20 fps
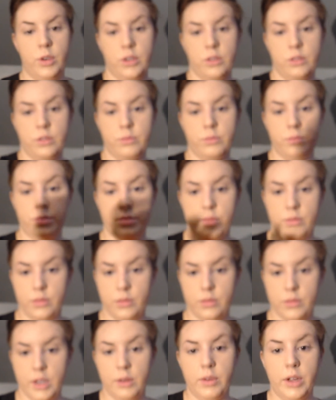Oh,
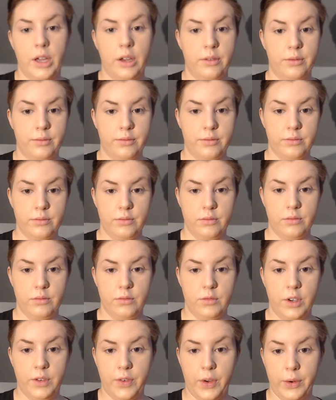there we go.
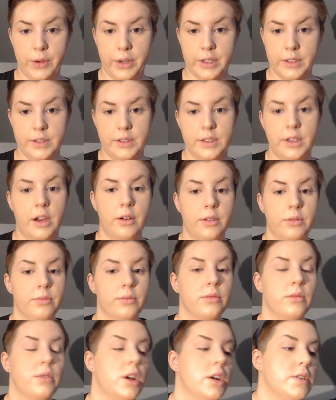Refocus. Yeah,
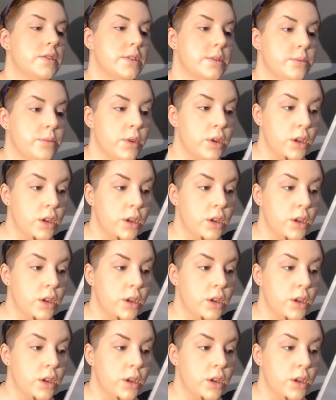awesome.